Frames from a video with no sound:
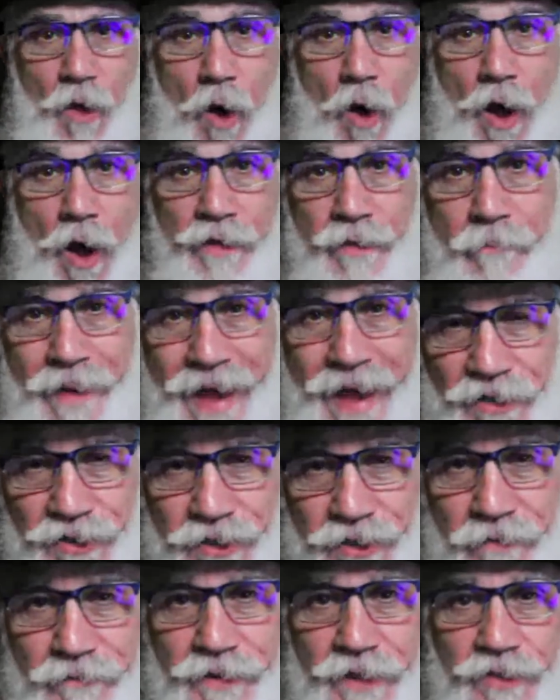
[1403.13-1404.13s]
the backs
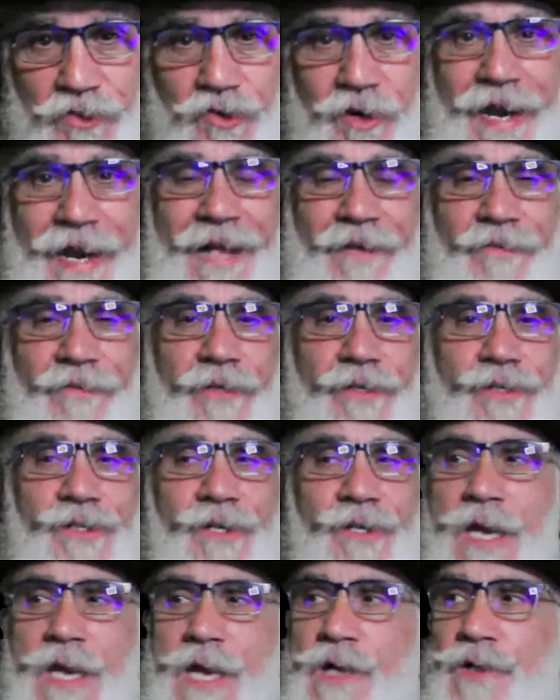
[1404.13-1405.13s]
of the Tridactyls.
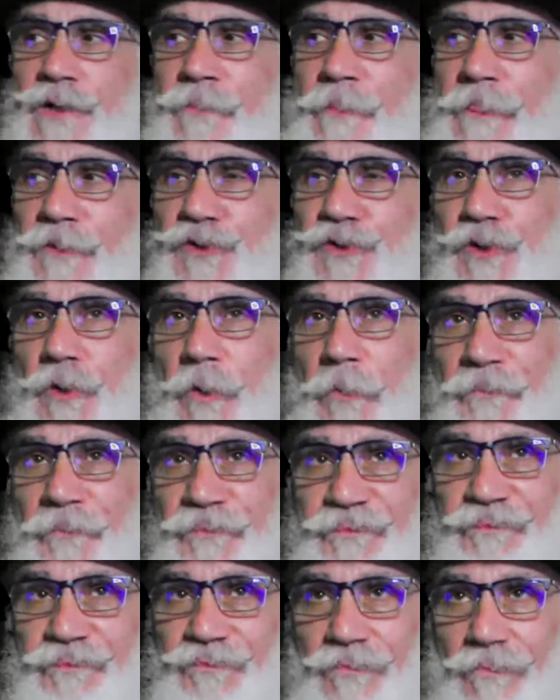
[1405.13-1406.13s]
So
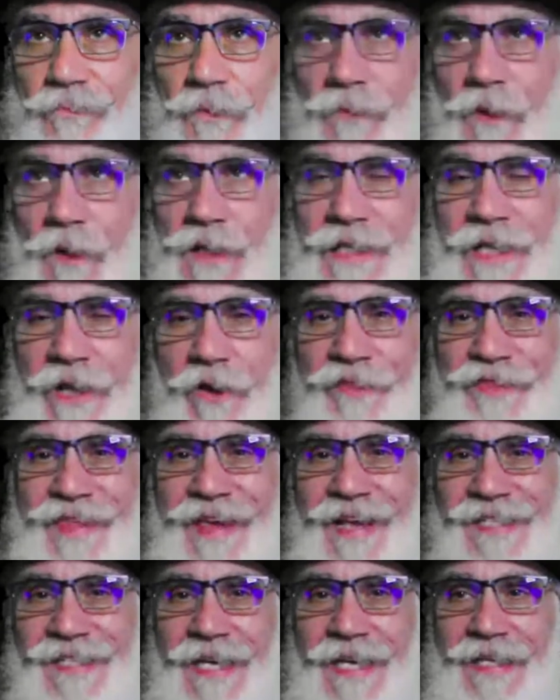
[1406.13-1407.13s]
little
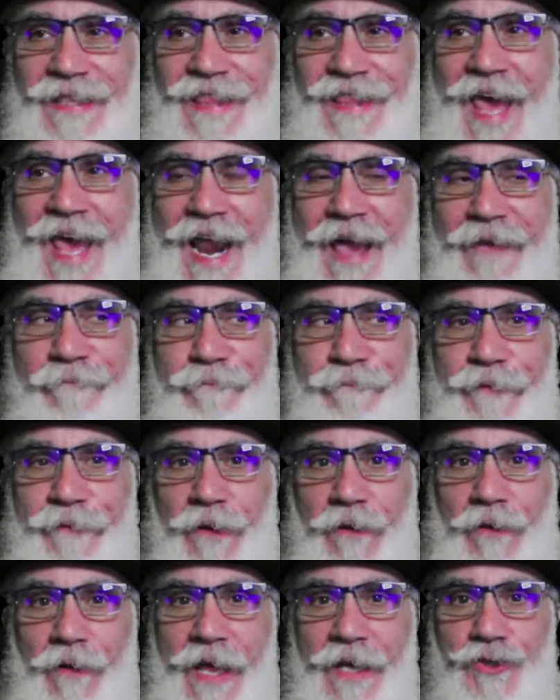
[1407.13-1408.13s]
things like that, I feel
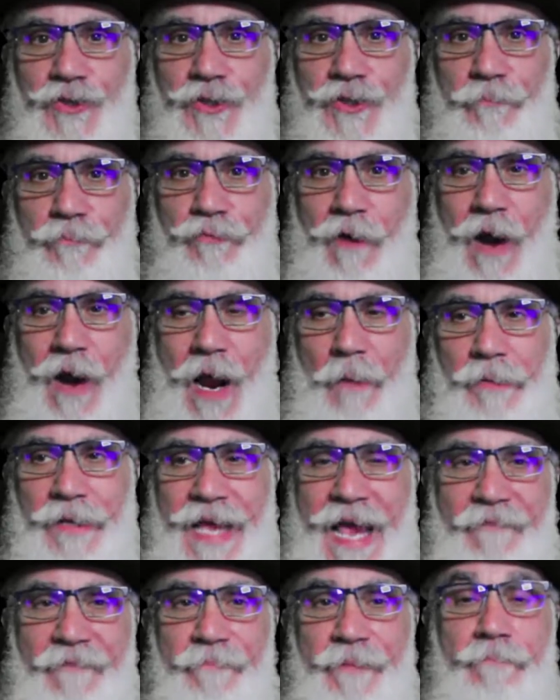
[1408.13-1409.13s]
like should probably
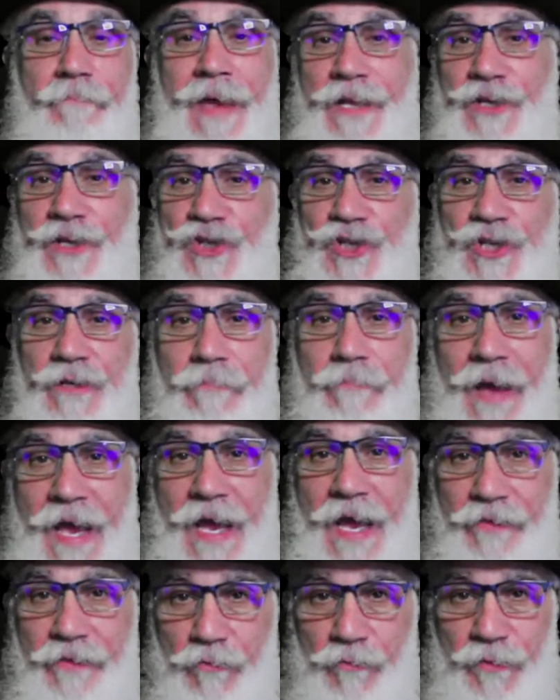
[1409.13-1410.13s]
have been mentioned by
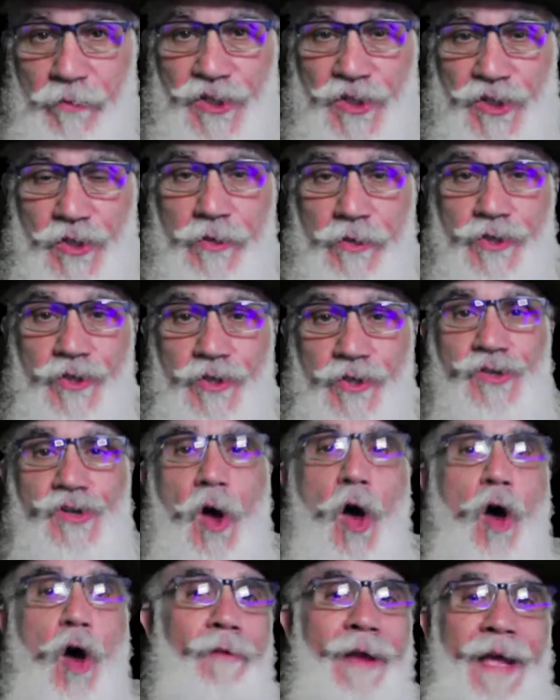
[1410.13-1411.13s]
other researchers
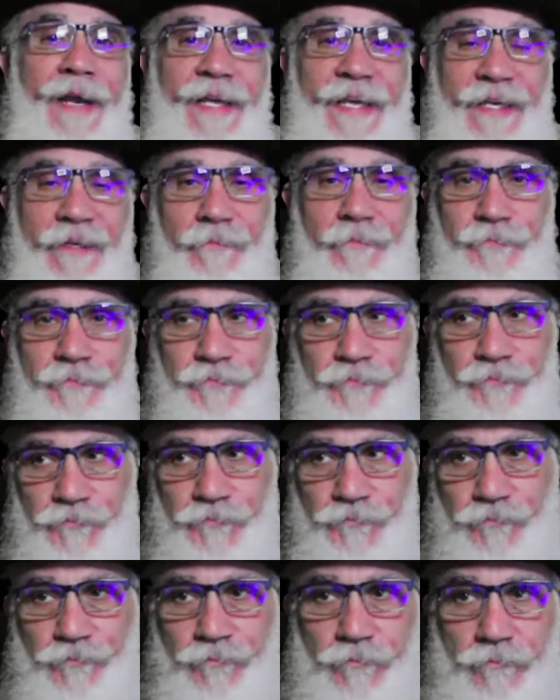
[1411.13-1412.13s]
already.
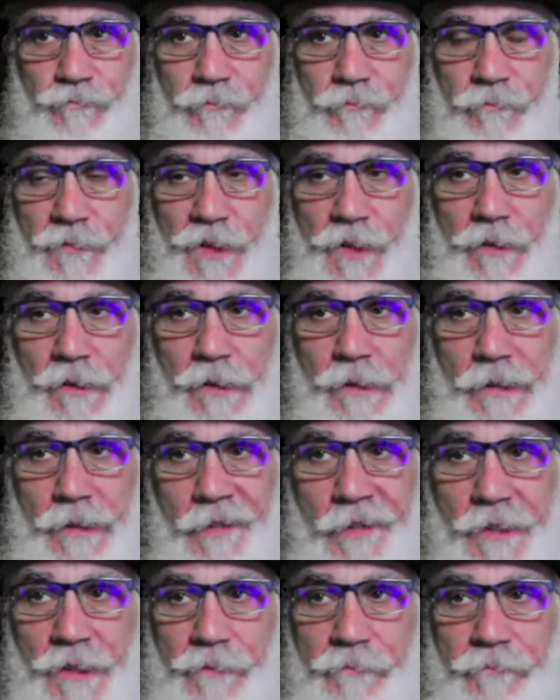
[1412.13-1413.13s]

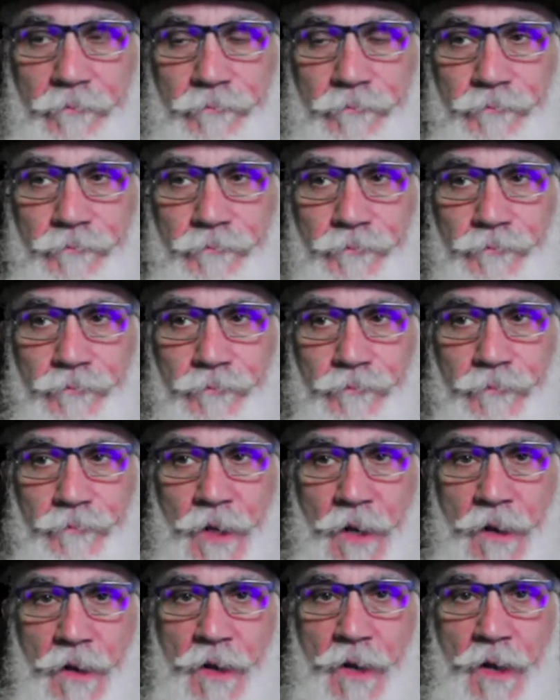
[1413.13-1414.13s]

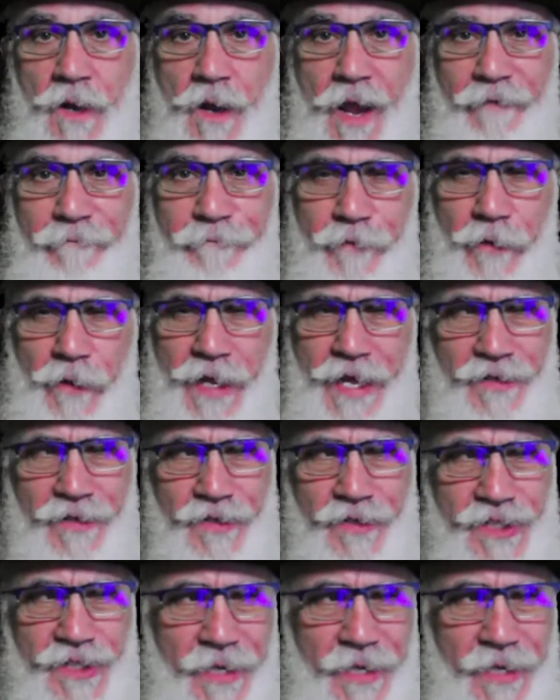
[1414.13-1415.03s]
I feel like some of